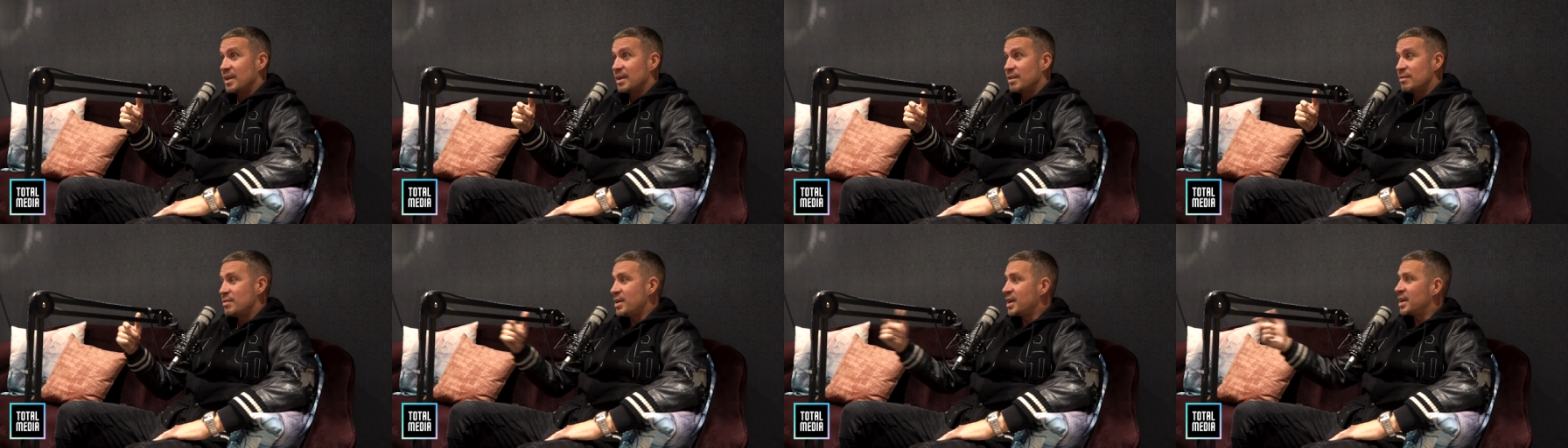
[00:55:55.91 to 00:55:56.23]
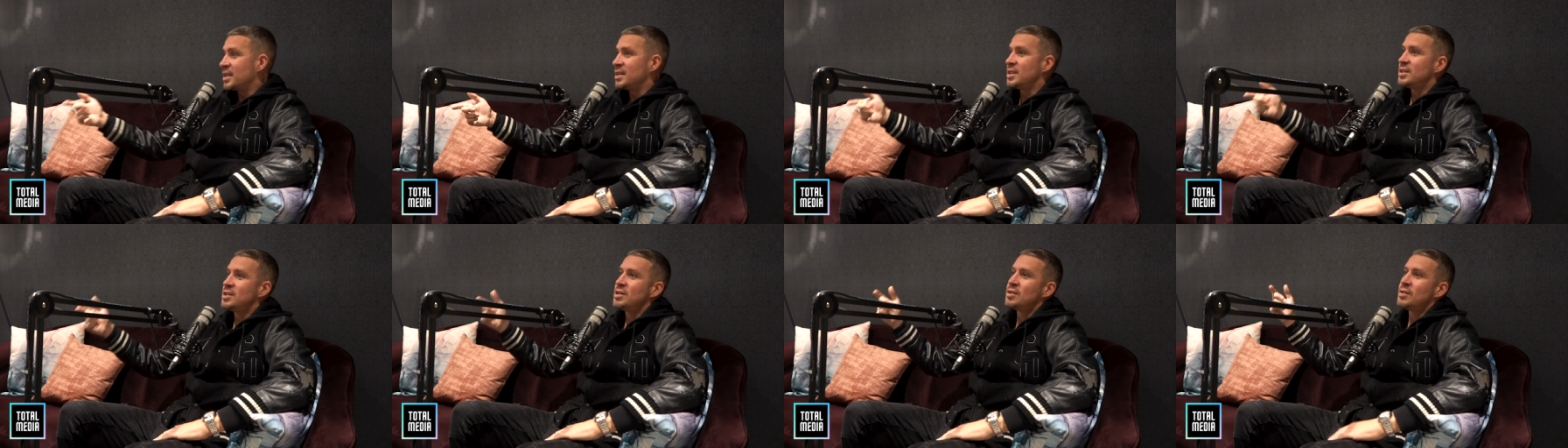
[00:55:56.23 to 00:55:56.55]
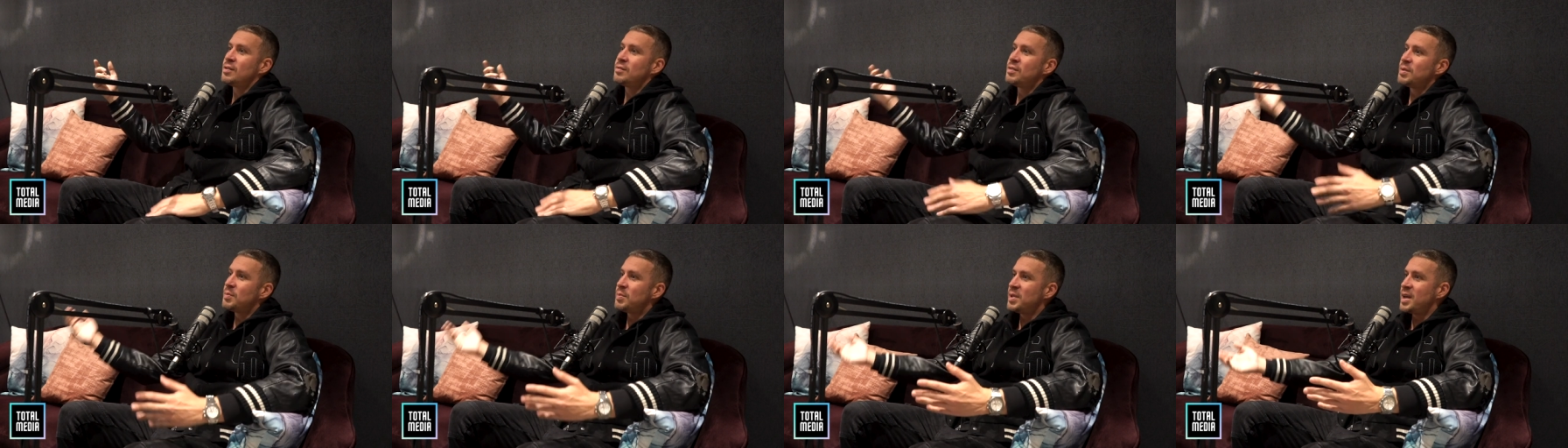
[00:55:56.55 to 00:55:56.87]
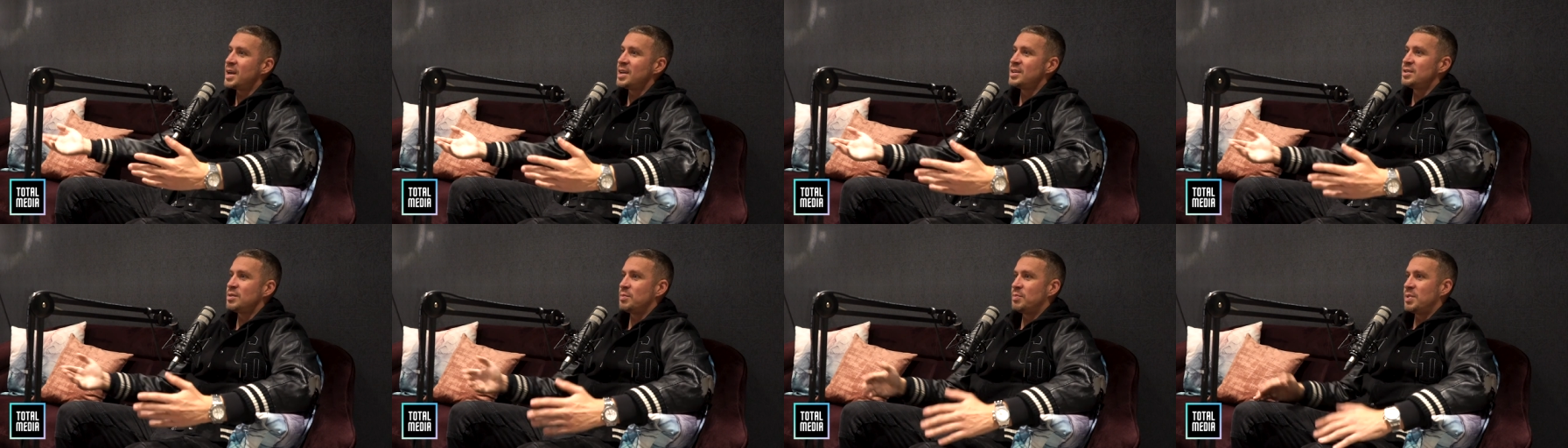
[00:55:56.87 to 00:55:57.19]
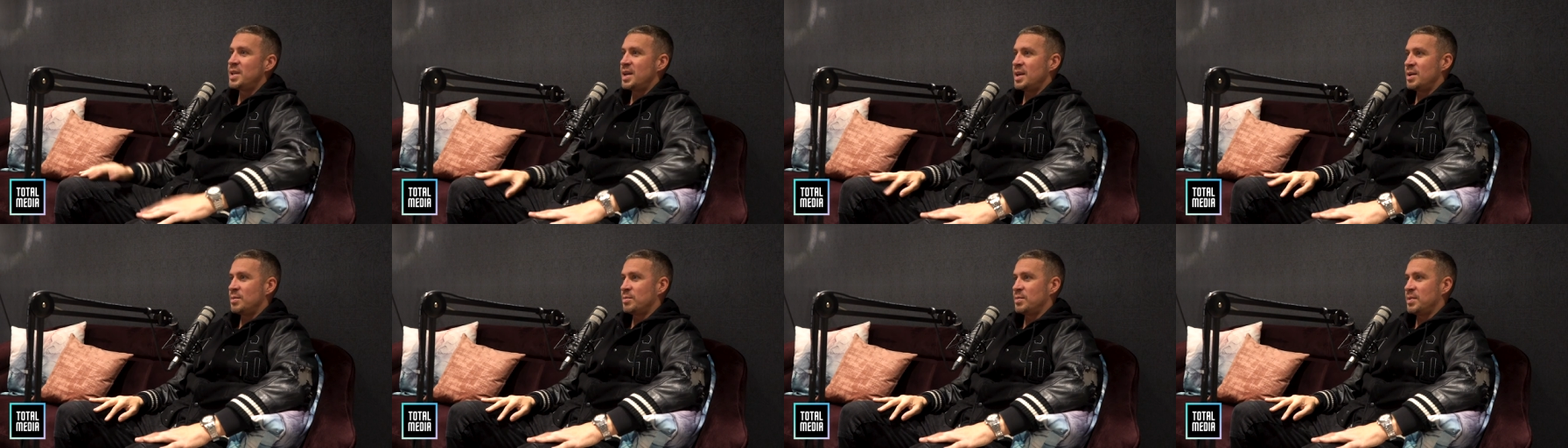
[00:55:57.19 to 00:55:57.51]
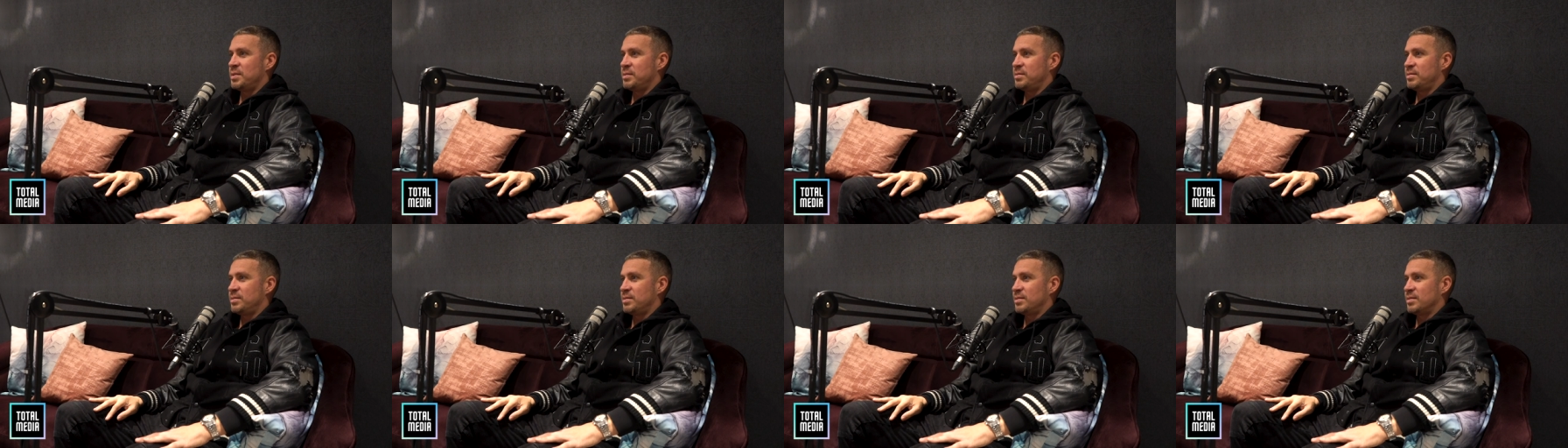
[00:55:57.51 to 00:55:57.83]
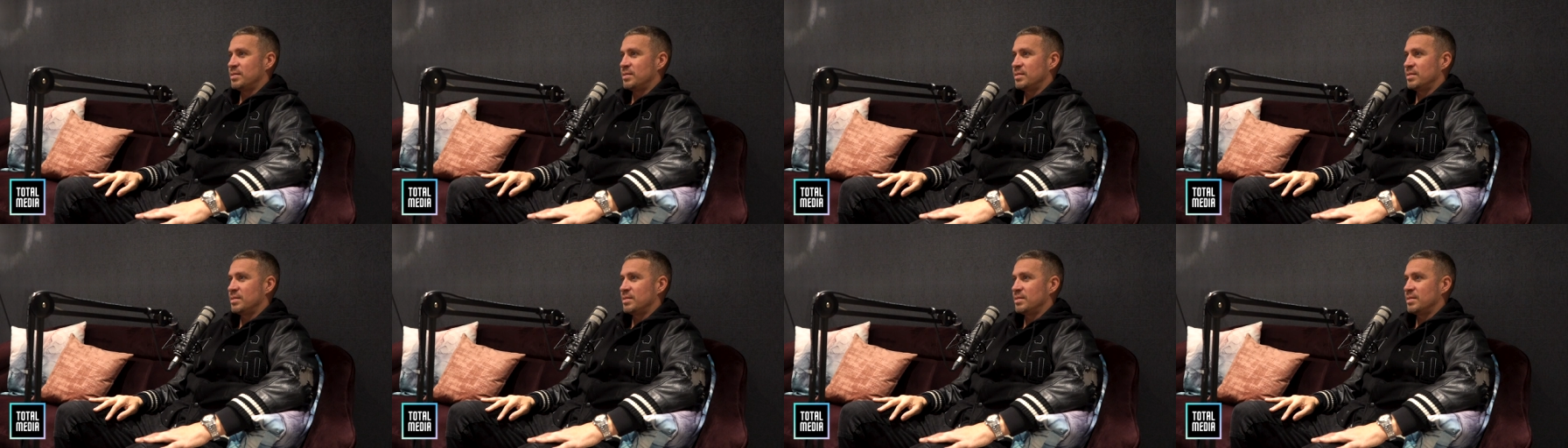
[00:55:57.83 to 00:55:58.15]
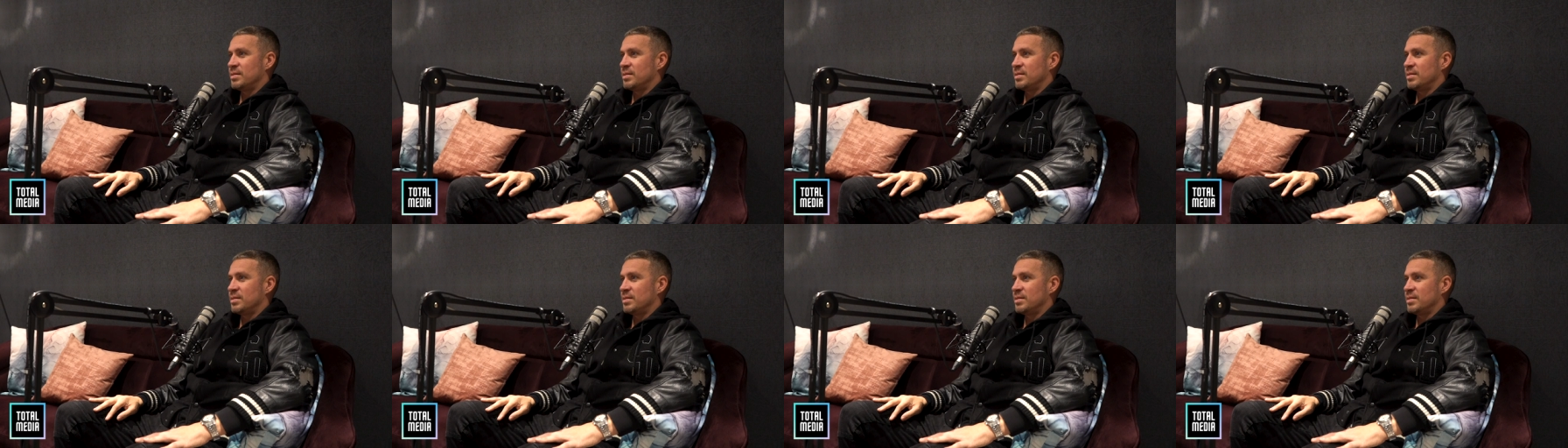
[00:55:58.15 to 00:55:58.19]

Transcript: recognition of the players you're playing with. Yeah.